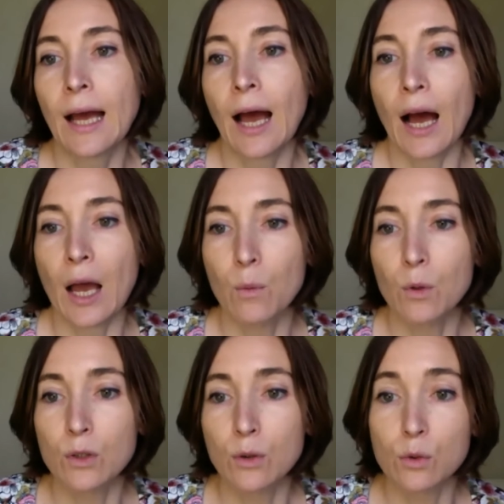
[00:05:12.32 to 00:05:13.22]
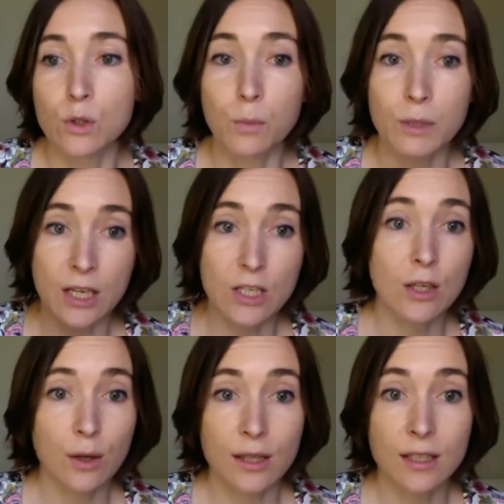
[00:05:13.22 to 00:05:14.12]
I would also potentially
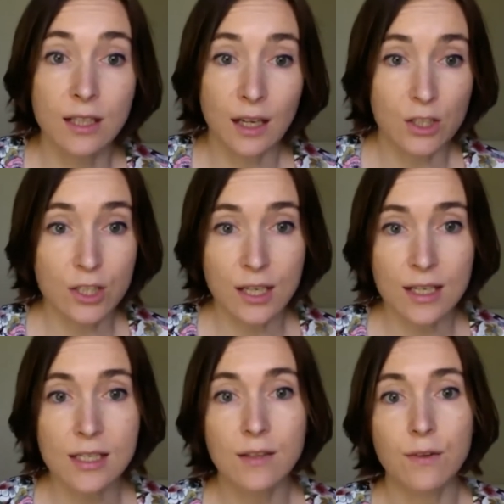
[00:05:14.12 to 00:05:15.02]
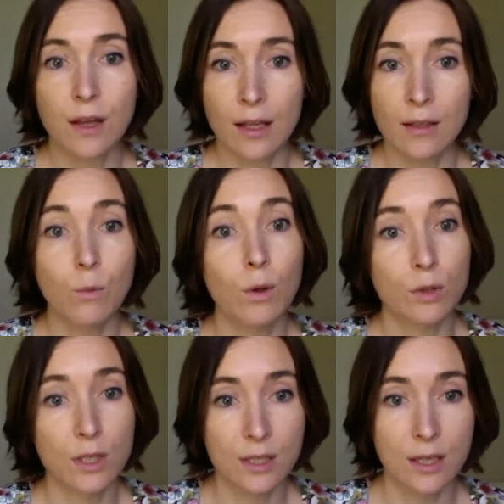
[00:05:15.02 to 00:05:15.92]
look at the Dutch test, and we'll
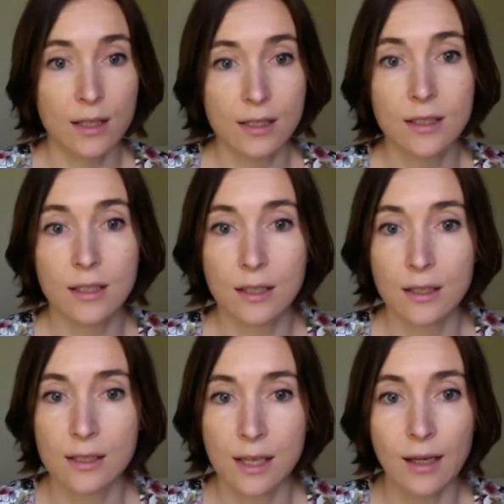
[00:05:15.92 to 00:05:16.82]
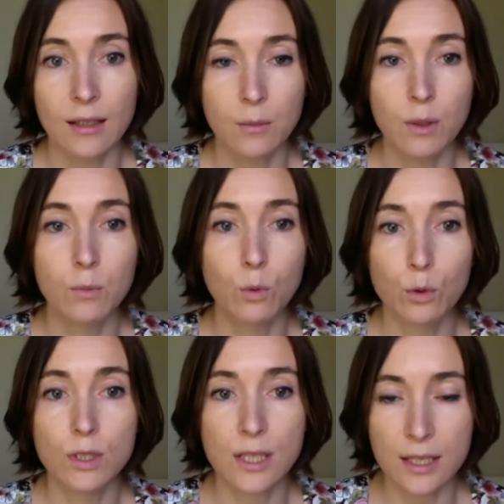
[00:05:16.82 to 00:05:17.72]
discuss it in a second, a bit
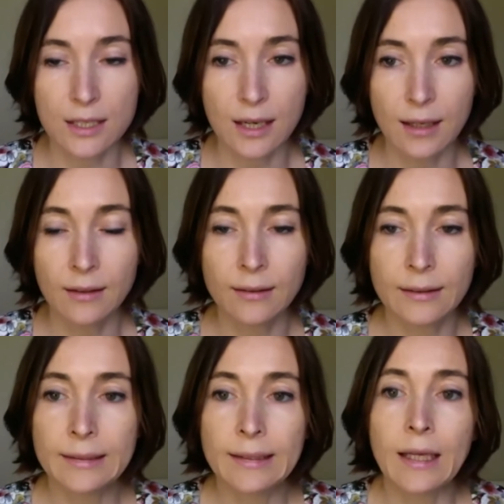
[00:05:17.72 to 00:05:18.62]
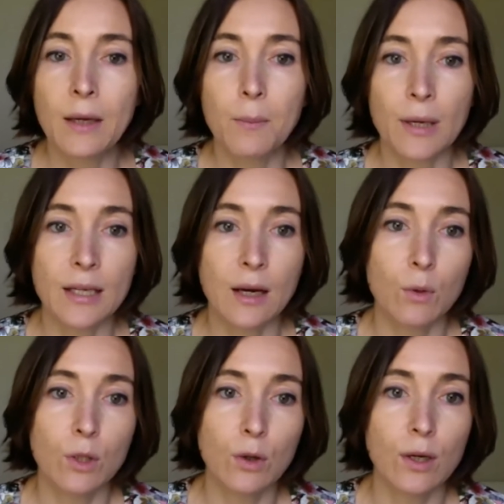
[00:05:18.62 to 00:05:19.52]
more detail. But I
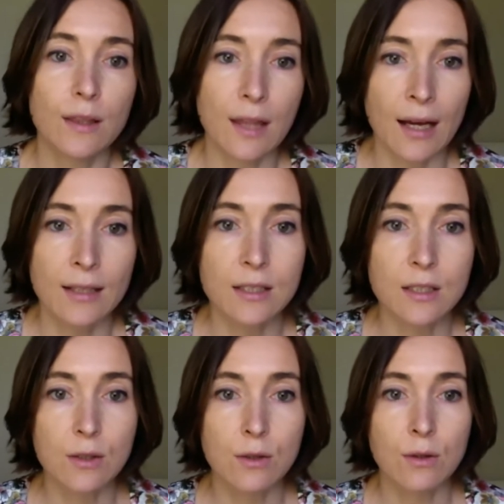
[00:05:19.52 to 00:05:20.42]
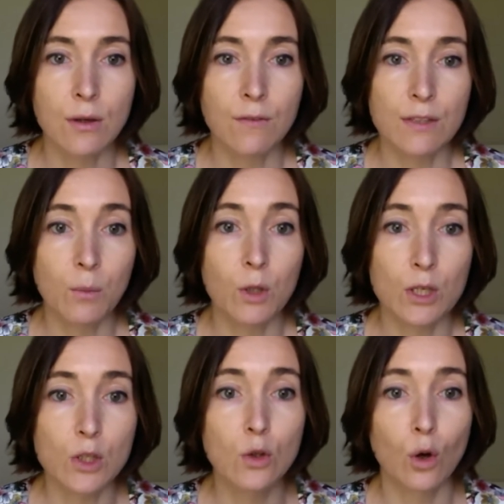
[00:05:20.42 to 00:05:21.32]
would look at that to, if someone
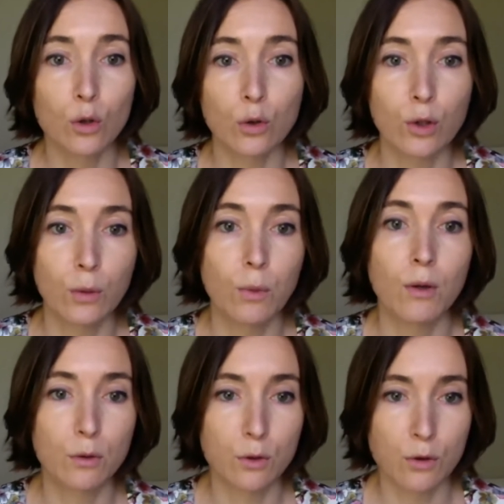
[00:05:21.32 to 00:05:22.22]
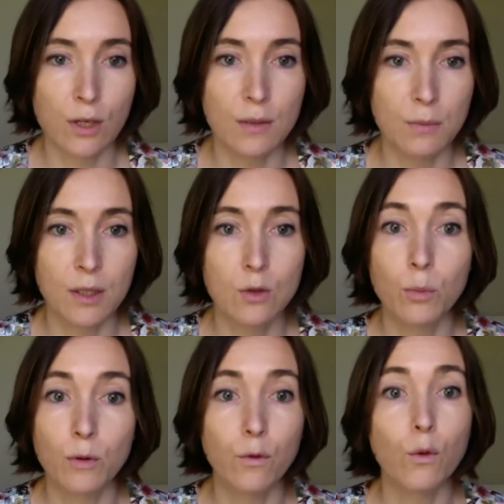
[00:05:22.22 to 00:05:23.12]
is not on hormonal treatment or
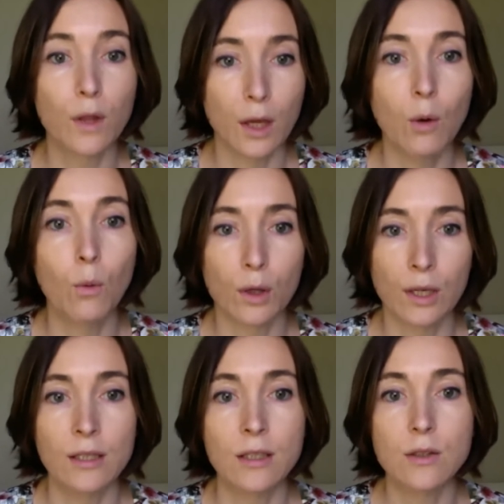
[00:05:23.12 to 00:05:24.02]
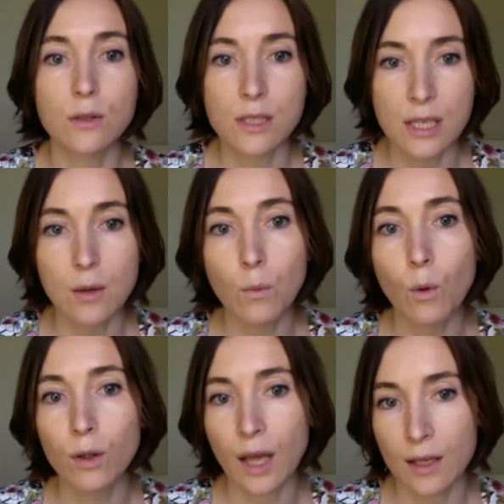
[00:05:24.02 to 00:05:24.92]
before they go on it, to see
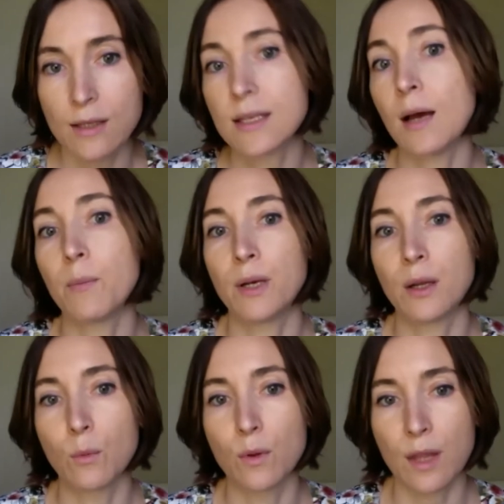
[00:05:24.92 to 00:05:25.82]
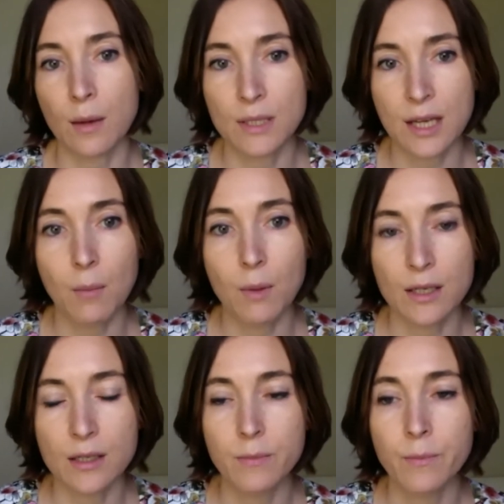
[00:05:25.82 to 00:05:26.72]
what is happening with their
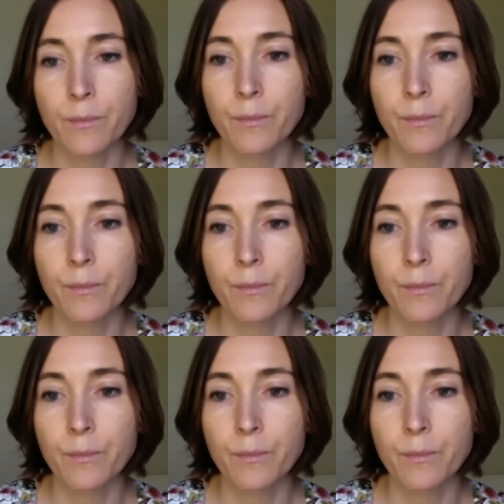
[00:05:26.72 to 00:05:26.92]
metabolism.